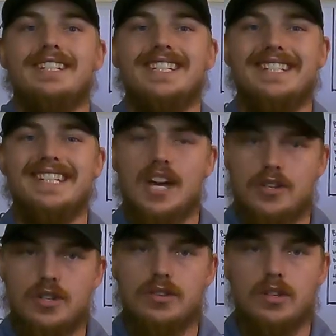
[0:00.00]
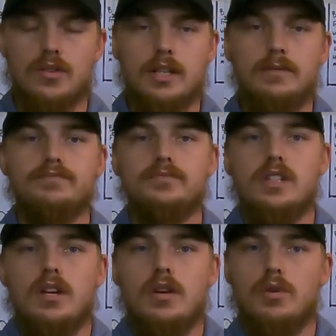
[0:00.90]
detection theory,
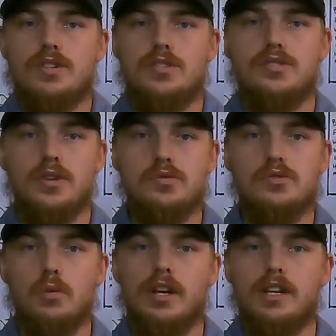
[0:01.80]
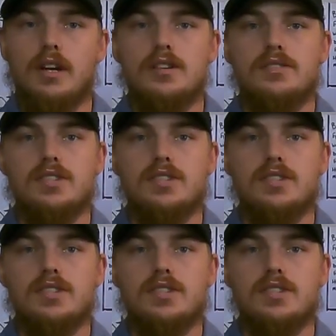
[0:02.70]
which is used when